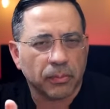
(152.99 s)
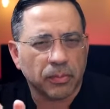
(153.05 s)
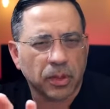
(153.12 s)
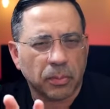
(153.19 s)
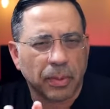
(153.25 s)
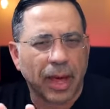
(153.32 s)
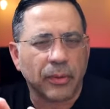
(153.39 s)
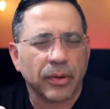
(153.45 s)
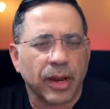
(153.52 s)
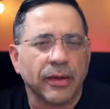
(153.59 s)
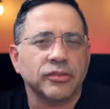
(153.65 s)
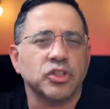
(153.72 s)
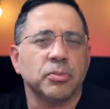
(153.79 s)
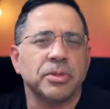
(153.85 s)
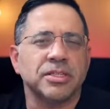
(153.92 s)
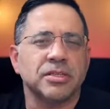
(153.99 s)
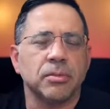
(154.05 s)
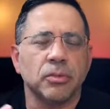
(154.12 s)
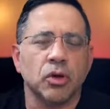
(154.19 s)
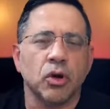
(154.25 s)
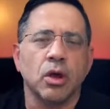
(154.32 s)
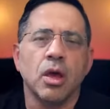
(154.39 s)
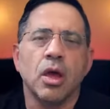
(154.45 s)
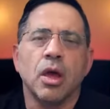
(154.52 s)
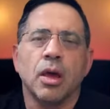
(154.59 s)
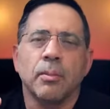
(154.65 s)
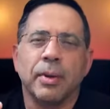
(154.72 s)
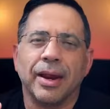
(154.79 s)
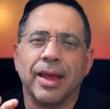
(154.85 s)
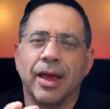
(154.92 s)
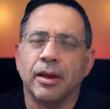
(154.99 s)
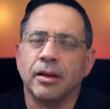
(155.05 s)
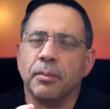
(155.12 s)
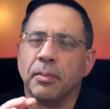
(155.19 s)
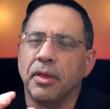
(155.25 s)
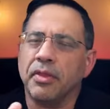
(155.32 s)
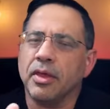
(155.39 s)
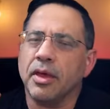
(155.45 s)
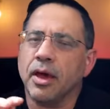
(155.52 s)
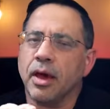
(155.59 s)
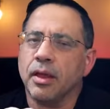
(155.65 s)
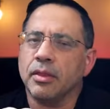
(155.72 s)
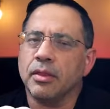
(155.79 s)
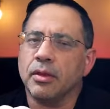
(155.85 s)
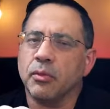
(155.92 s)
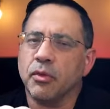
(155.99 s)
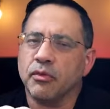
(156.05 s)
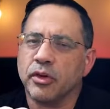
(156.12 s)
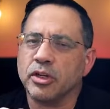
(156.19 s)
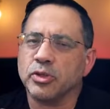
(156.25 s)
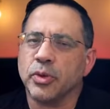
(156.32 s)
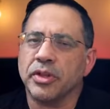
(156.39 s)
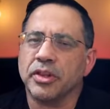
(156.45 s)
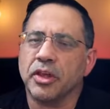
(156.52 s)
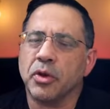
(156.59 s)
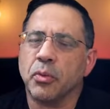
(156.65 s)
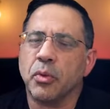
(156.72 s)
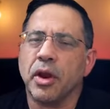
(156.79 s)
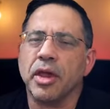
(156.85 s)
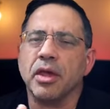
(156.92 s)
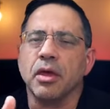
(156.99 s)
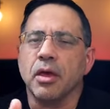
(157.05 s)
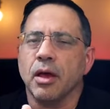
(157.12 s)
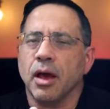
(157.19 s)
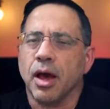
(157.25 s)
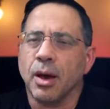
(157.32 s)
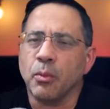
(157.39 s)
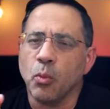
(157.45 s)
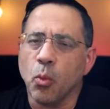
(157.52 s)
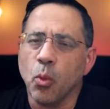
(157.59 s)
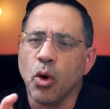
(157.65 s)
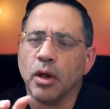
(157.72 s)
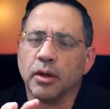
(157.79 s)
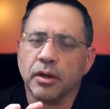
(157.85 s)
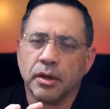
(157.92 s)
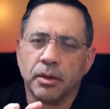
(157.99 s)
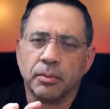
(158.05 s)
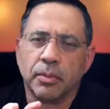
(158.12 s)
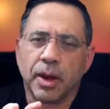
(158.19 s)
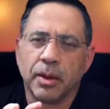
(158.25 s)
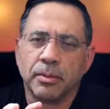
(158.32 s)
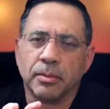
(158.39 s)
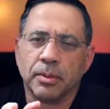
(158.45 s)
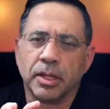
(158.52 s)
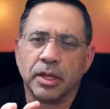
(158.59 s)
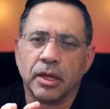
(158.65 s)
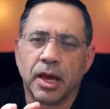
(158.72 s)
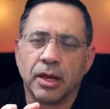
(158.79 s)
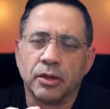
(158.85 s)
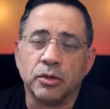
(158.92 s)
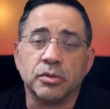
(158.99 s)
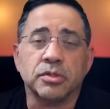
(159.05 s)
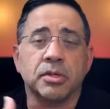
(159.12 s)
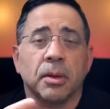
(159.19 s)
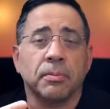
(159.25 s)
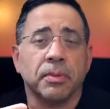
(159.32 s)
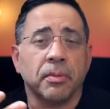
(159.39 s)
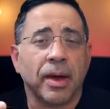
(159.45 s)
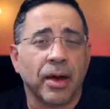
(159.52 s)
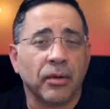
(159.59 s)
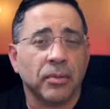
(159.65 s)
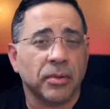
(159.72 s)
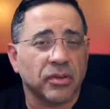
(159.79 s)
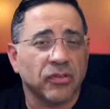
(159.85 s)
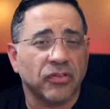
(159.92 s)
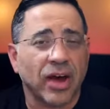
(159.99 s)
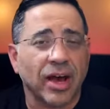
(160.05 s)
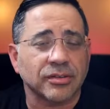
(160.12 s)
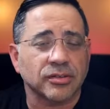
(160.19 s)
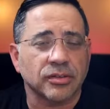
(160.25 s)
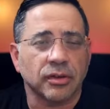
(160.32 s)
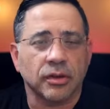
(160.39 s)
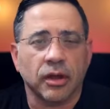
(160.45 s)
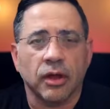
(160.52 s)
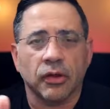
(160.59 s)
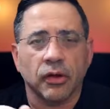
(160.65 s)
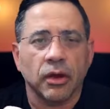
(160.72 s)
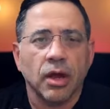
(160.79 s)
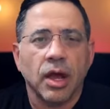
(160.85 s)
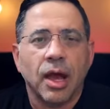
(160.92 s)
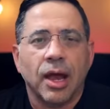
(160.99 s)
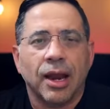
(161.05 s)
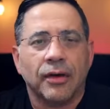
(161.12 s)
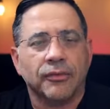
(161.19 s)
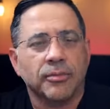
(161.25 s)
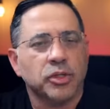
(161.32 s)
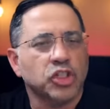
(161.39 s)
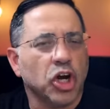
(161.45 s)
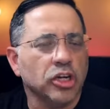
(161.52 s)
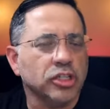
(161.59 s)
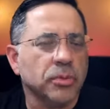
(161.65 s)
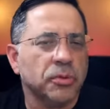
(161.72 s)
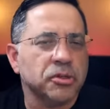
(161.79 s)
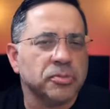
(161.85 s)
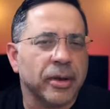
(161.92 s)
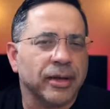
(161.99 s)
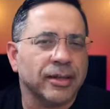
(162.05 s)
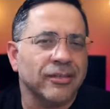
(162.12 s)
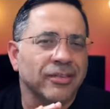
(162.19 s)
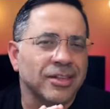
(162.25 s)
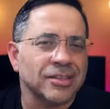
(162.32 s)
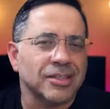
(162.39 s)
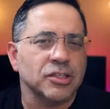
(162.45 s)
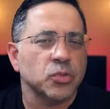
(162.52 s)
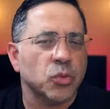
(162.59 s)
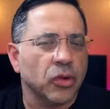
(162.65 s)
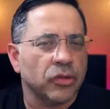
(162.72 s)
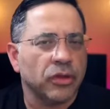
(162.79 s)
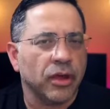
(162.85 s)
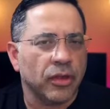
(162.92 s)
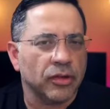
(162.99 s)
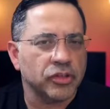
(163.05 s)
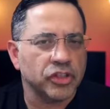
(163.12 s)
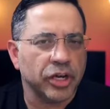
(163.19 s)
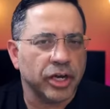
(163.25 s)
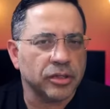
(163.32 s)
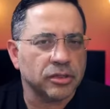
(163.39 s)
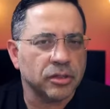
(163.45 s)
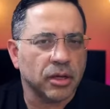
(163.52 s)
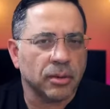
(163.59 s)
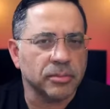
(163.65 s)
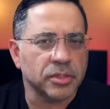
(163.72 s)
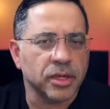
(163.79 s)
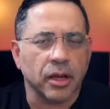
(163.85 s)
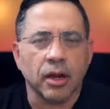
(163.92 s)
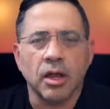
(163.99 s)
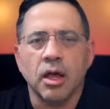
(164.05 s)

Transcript: the battery life should be similar, but again, depending on the refresh rate that you're running, one can probably use up the battery much faster than the other. Now, from a charging perspective, this is where the other change comes in.